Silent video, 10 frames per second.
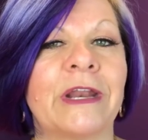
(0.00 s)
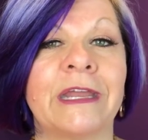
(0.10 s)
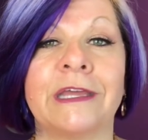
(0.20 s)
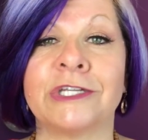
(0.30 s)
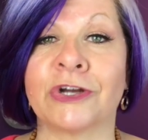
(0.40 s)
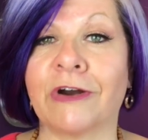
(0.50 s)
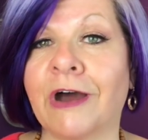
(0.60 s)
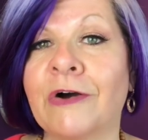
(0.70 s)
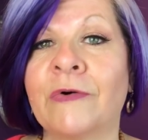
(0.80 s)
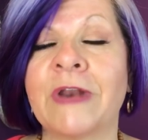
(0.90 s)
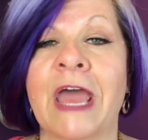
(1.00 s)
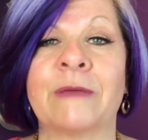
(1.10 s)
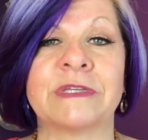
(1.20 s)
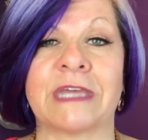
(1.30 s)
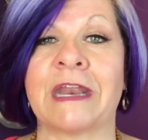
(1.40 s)
wanting to get your own
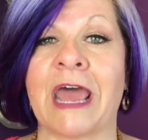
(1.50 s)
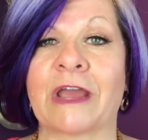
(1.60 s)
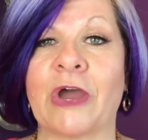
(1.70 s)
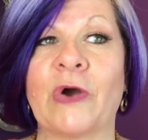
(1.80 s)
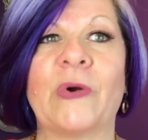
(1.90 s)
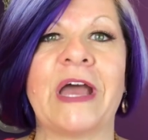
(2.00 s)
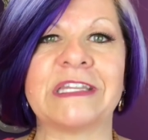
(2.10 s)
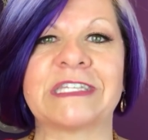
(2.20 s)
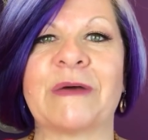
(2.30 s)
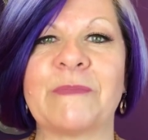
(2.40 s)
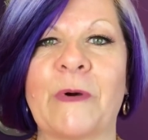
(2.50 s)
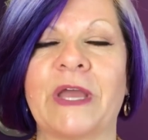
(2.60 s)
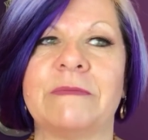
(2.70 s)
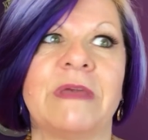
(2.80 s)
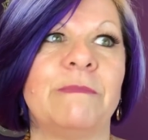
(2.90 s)
Amazon Echo at some
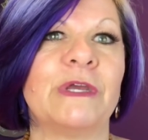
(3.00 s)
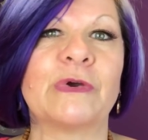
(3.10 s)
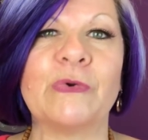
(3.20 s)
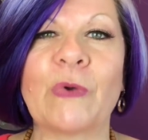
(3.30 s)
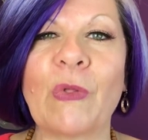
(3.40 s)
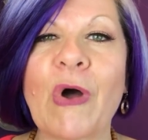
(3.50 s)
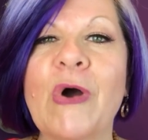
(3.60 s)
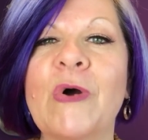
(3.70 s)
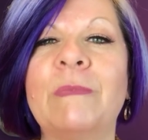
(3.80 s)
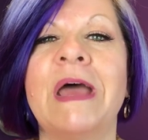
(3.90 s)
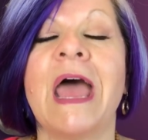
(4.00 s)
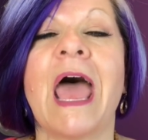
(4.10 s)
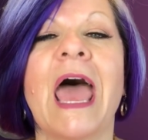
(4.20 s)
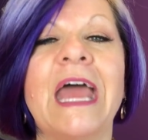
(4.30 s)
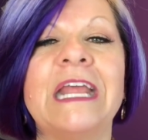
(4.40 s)
point, maybe a Google Home.
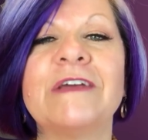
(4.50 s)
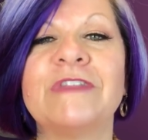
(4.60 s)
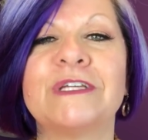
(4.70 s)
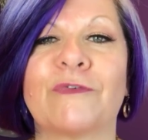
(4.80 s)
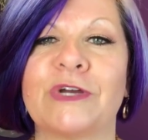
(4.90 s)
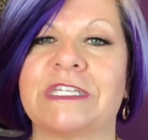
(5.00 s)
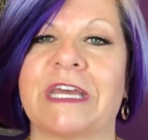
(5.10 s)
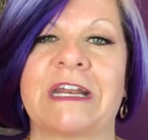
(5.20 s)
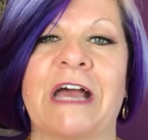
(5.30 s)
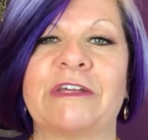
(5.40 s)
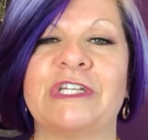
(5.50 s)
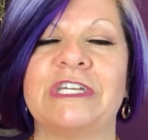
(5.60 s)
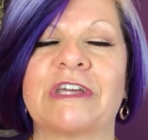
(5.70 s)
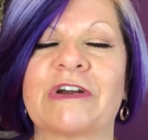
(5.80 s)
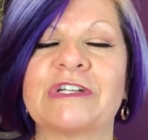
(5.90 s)
Any of these voice
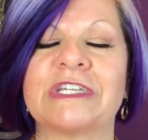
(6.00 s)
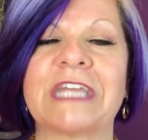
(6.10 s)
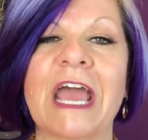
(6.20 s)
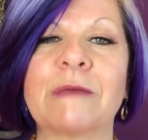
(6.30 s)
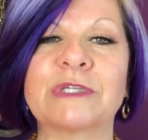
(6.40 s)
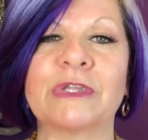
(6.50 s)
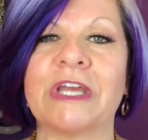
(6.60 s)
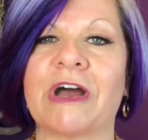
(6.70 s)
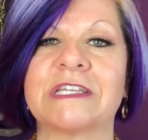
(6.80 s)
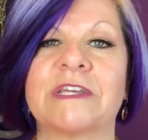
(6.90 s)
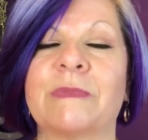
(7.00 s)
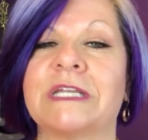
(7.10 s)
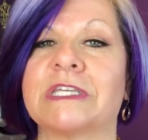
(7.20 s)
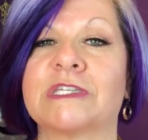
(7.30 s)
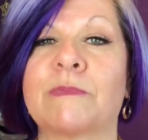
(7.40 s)
technologies are just absolutely awesome, and
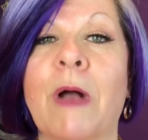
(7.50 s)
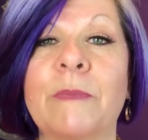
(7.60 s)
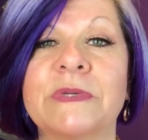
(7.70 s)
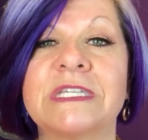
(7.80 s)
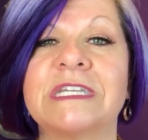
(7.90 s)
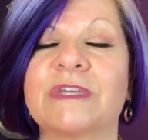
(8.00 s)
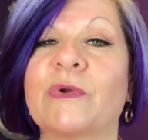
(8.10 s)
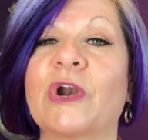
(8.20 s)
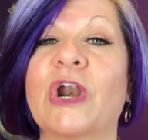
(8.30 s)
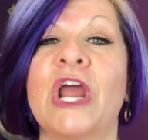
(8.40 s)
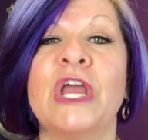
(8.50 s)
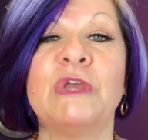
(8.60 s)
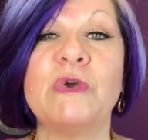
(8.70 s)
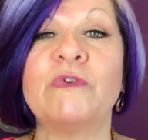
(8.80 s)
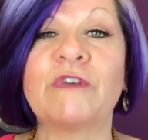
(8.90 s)
as a small business owner,
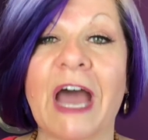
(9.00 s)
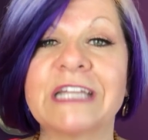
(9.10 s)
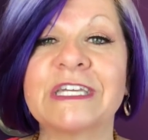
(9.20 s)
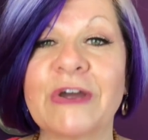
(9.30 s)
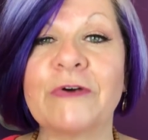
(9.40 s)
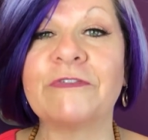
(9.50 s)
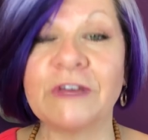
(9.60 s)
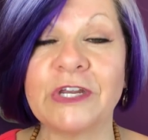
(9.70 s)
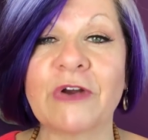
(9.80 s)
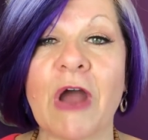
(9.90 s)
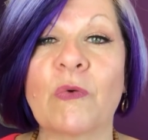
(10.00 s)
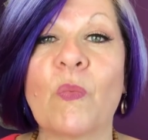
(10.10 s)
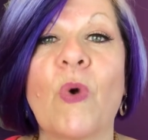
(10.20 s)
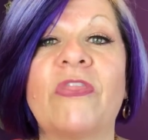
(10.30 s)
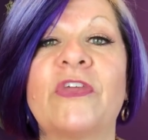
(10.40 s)
you've got to go figure out
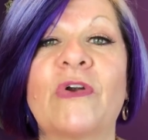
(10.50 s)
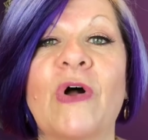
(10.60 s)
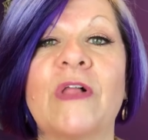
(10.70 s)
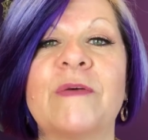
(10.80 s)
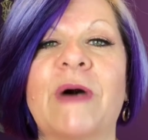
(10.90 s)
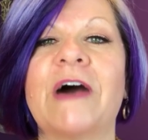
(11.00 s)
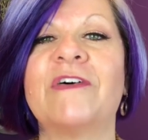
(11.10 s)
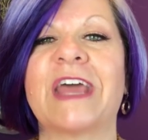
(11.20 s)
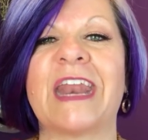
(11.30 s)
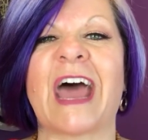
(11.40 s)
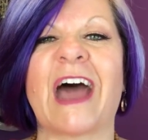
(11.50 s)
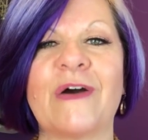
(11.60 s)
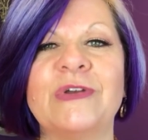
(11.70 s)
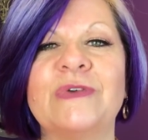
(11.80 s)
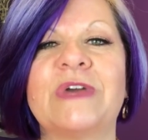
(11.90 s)
what they're all about and
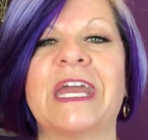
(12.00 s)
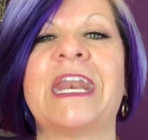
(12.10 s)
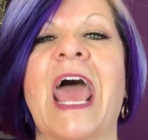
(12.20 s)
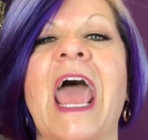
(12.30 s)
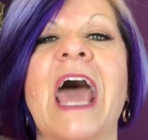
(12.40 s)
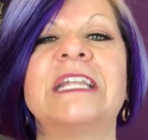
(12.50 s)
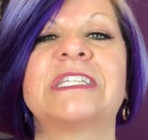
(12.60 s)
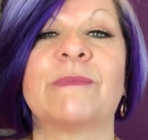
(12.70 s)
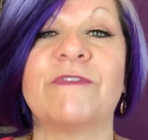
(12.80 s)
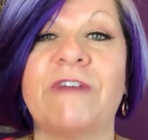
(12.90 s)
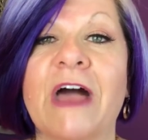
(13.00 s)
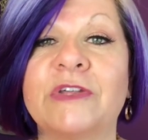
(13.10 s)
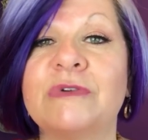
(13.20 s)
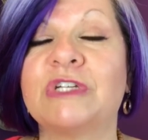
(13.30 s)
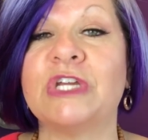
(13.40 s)
how you can add some
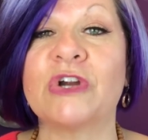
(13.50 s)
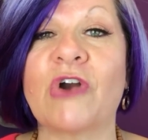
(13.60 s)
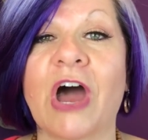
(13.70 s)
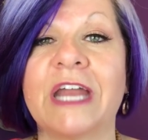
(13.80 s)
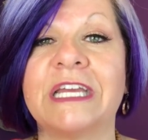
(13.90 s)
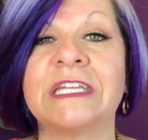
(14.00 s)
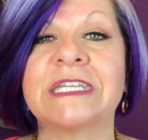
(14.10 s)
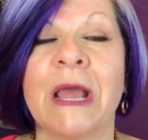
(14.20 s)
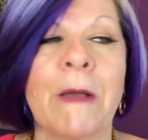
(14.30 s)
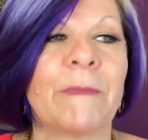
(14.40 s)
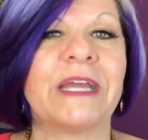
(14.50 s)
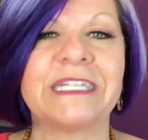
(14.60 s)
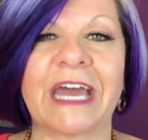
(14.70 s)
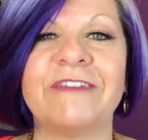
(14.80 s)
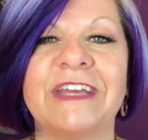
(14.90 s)
value to your audience by
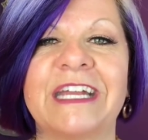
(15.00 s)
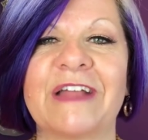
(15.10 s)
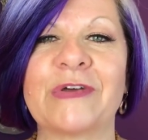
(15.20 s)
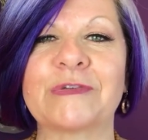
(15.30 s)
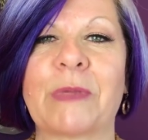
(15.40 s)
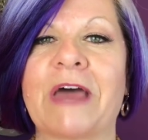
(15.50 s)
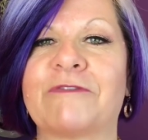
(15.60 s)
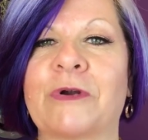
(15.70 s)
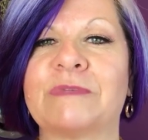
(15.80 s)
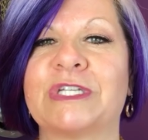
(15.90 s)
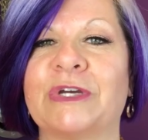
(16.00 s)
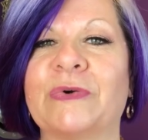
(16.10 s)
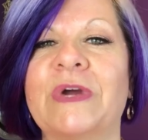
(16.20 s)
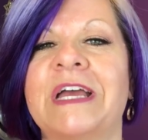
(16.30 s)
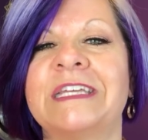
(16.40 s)
diving in on those platforms
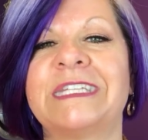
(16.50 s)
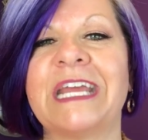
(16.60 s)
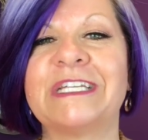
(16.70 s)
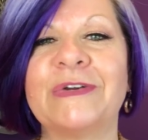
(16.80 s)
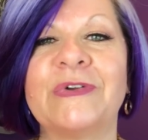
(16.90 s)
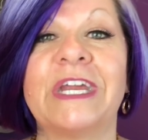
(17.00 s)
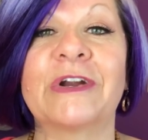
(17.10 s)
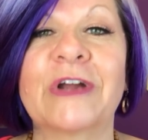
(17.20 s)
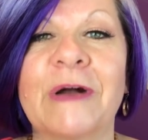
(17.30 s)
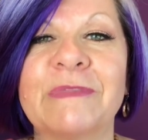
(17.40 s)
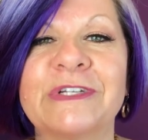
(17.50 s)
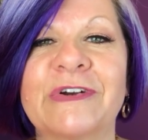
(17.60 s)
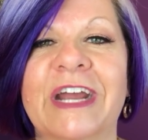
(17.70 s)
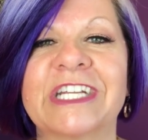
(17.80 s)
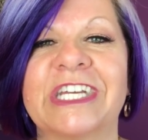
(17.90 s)
too. Stay tuned, here come the
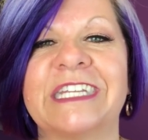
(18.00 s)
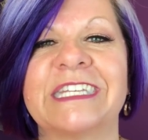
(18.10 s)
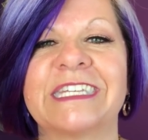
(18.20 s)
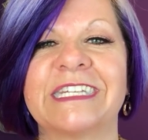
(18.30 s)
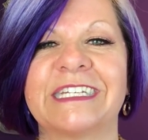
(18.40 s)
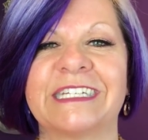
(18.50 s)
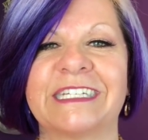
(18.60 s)
directions.